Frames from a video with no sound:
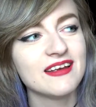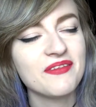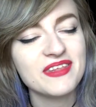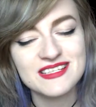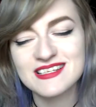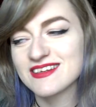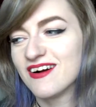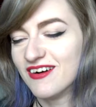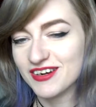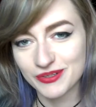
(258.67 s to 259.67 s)
Now this is a
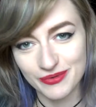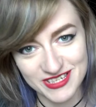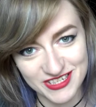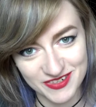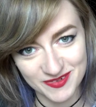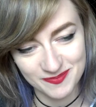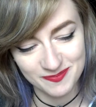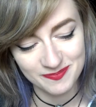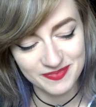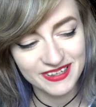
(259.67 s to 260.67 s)
hard question
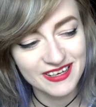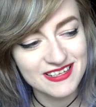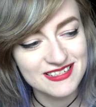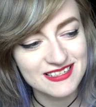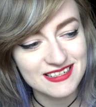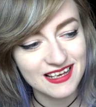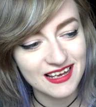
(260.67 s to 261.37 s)
because